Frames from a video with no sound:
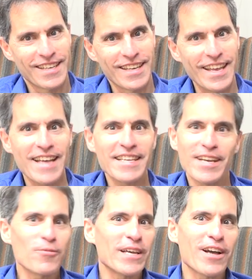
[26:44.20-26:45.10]
take
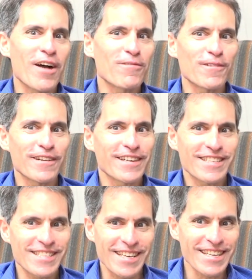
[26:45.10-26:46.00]
a week off work,
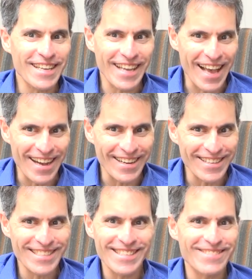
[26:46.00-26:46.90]
sit on the couch.
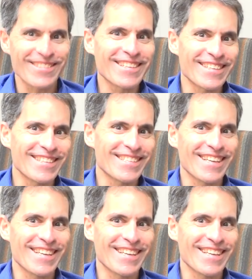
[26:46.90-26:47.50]
Right. It's really good stuff.